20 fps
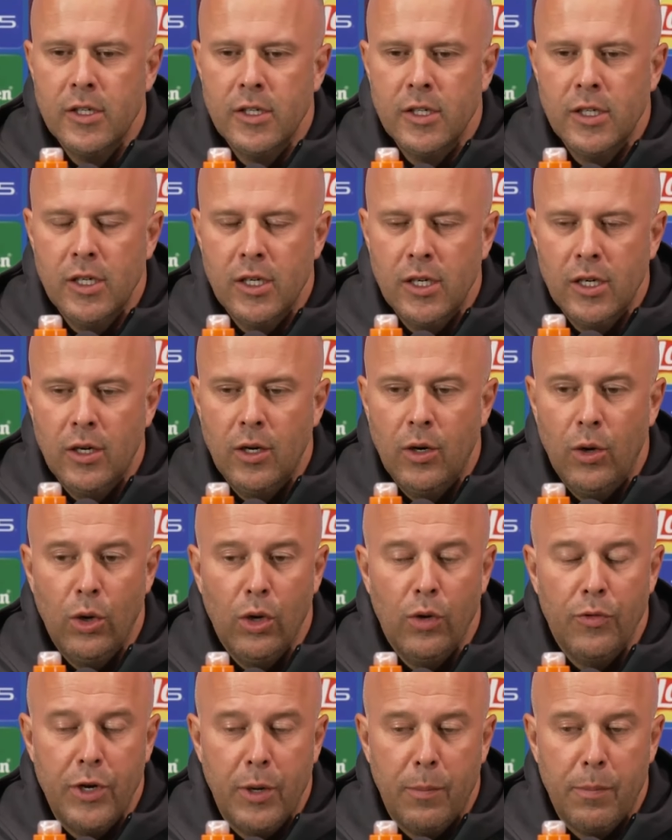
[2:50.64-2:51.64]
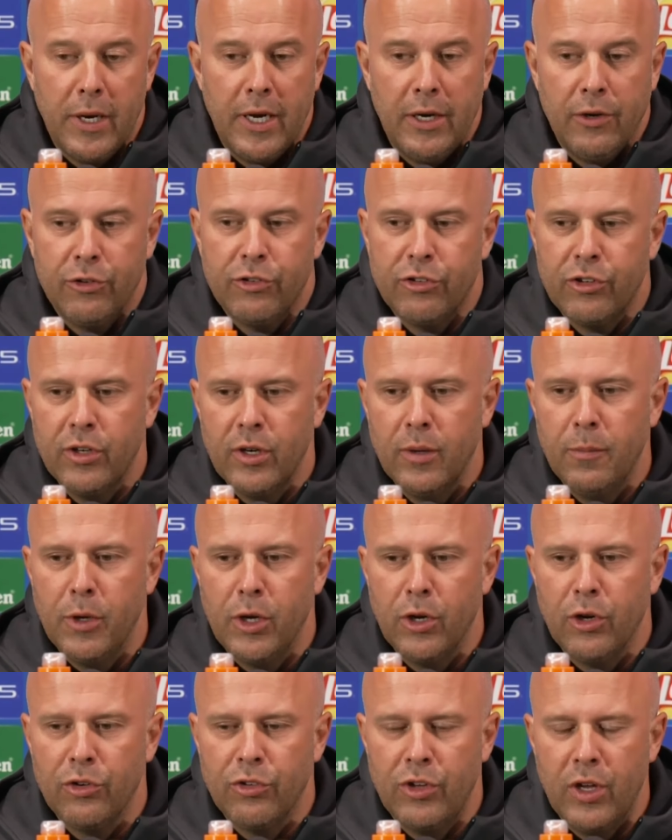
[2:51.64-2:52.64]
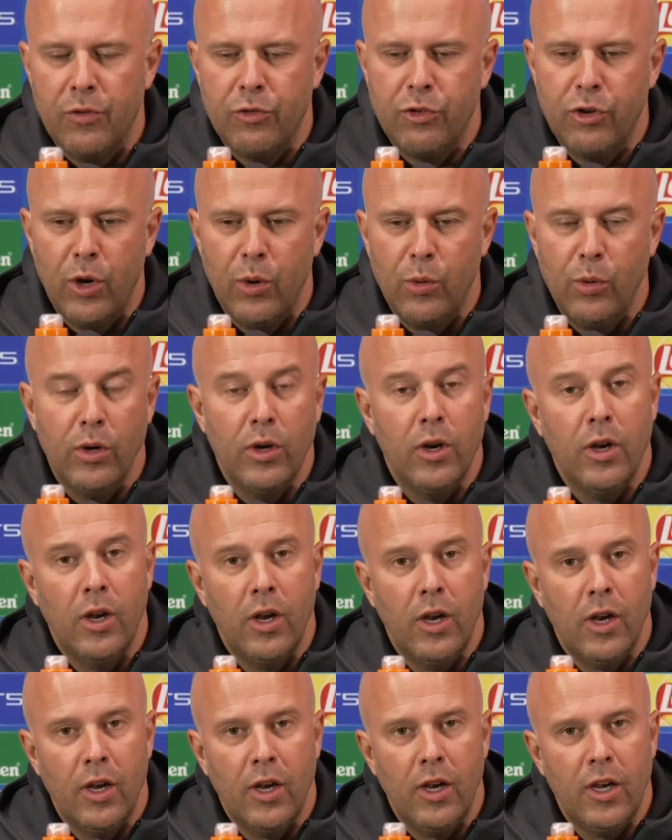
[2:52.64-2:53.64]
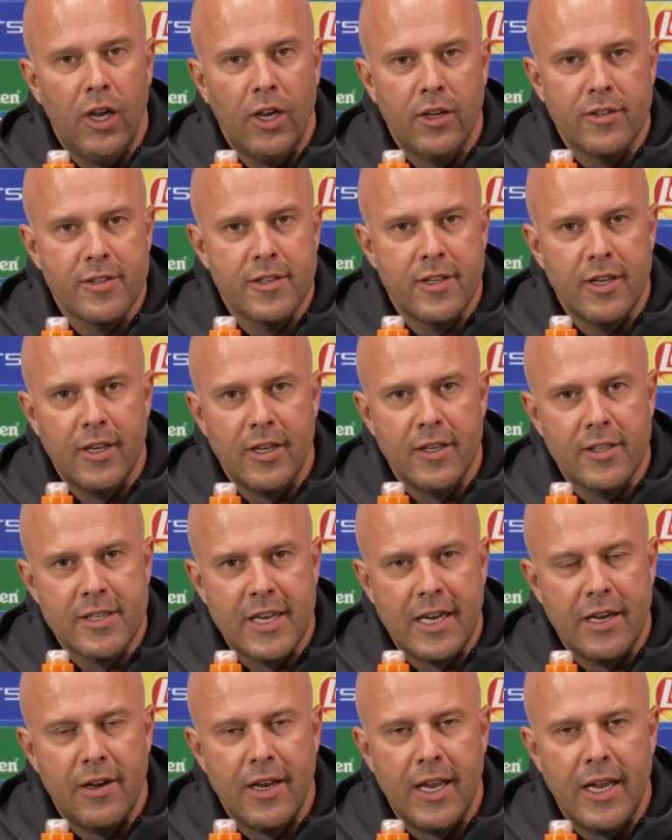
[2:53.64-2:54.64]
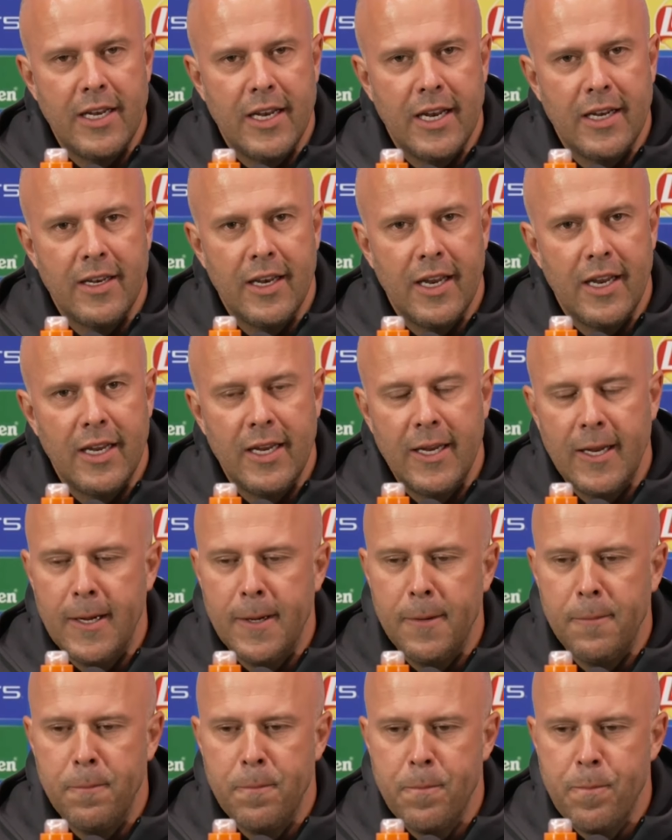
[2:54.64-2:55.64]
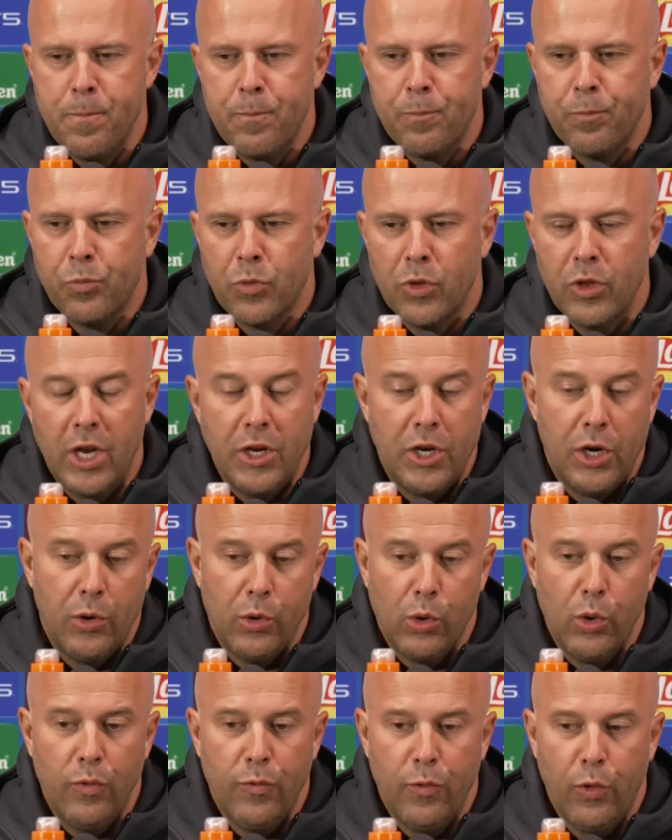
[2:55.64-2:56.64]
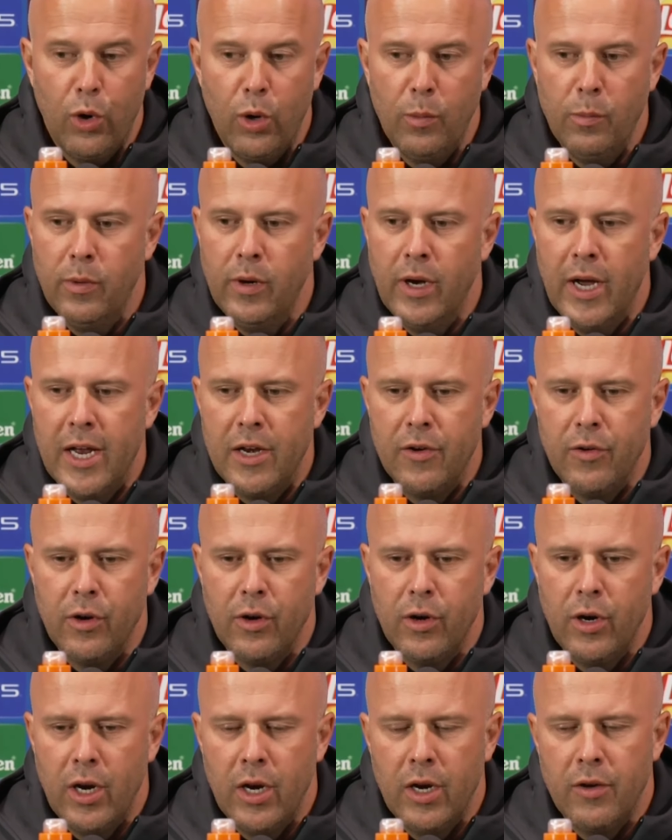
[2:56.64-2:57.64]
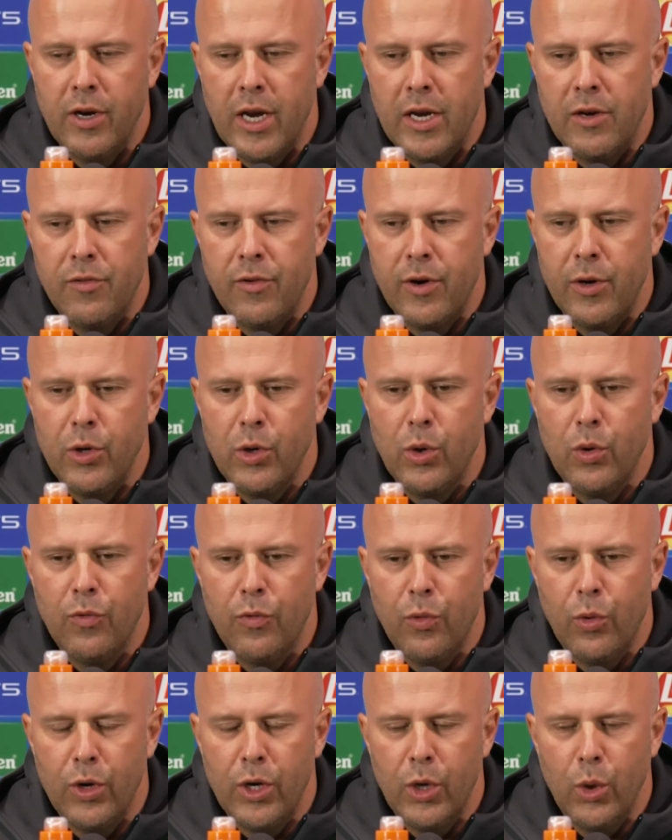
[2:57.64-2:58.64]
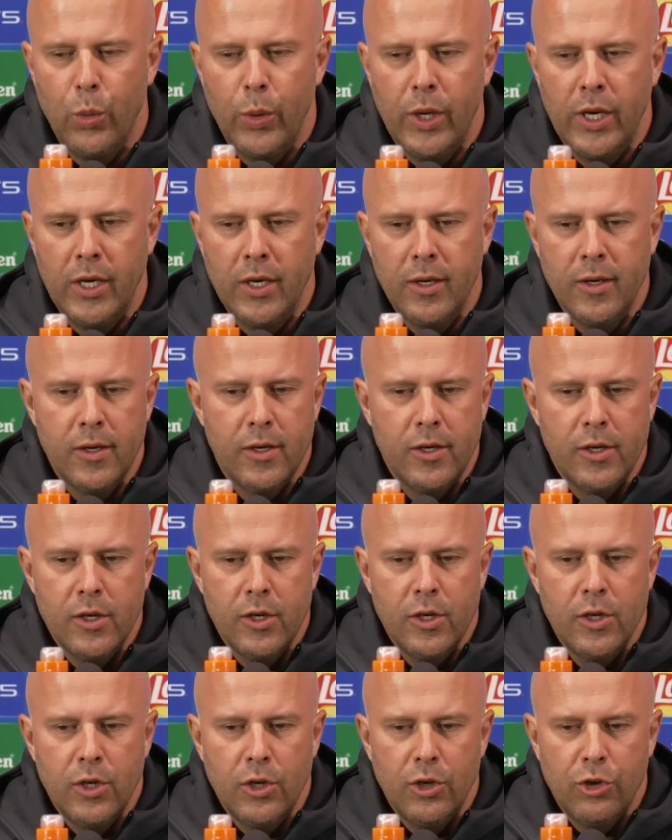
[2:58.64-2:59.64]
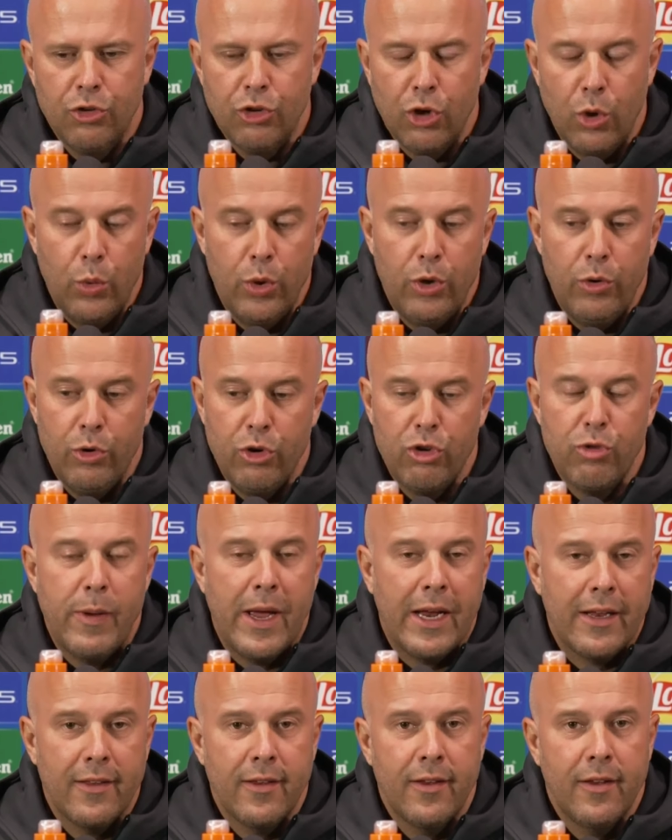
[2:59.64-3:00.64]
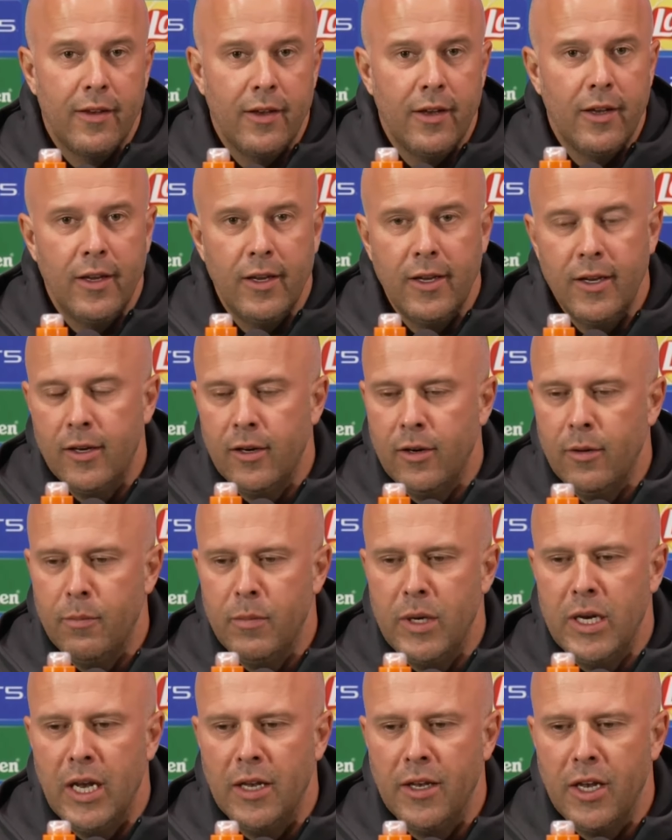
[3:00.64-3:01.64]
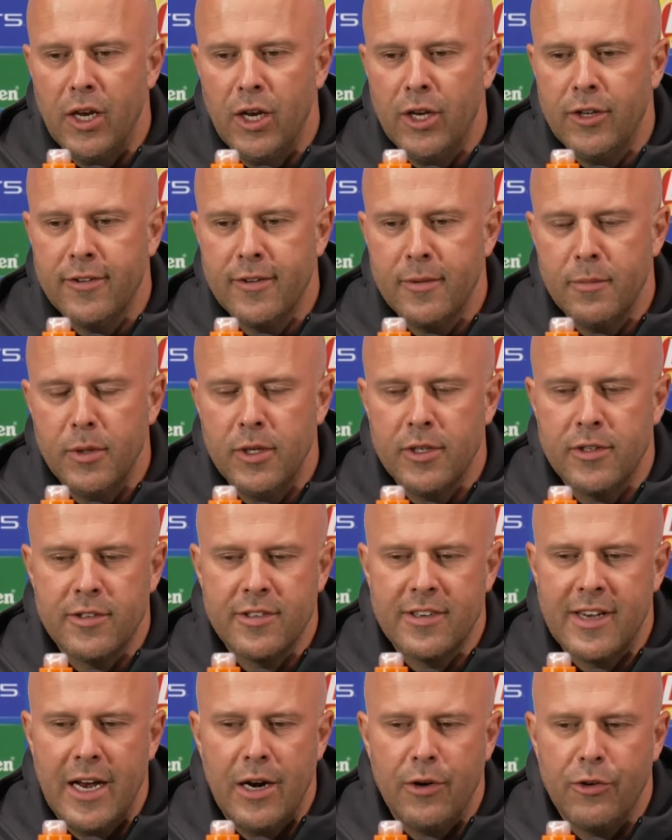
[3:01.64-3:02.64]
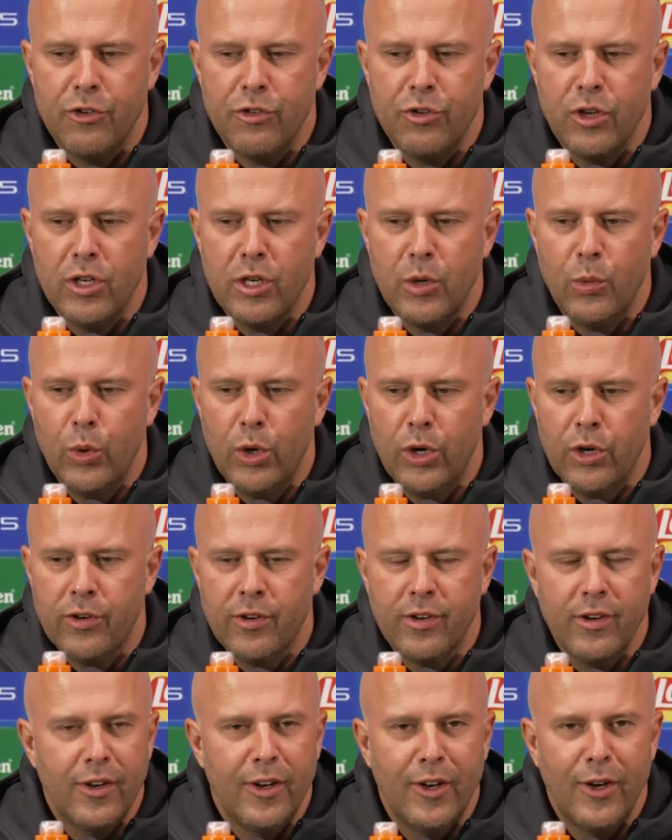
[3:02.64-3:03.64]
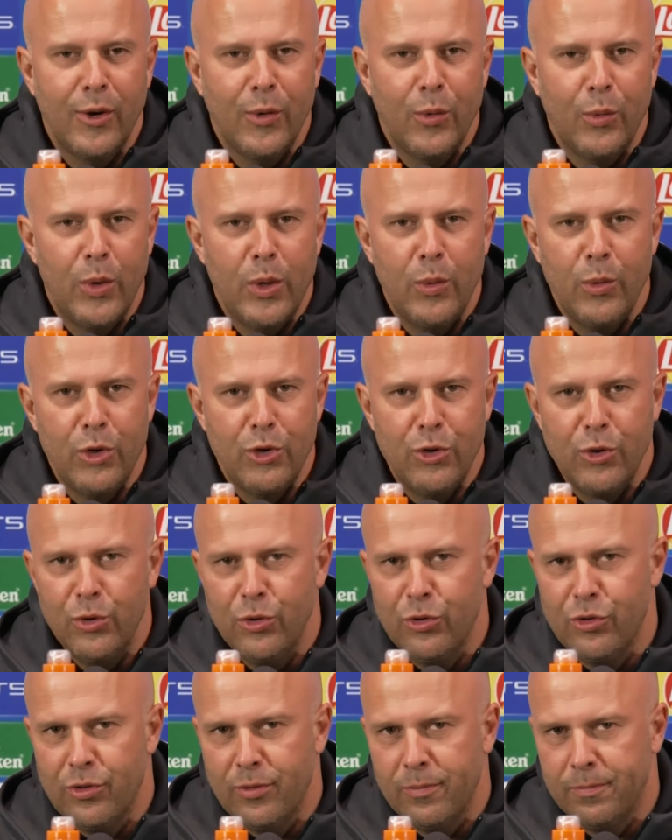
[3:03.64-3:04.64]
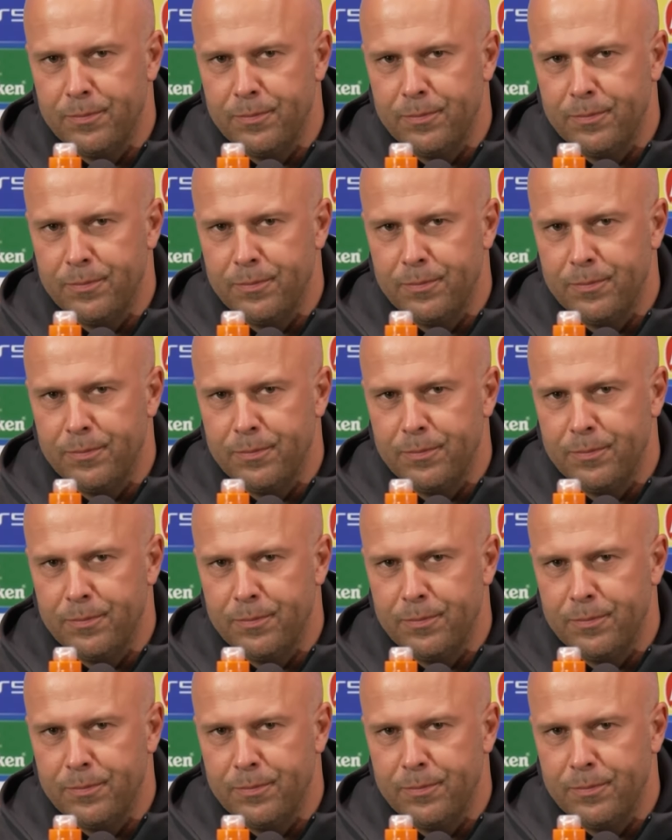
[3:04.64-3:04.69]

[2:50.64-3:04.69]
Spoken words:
all of their players because they've shown last Saturday that they... that they're in good form, had a very good 4-0 win. So we respect Milan a lot, but scared is not the word we would use.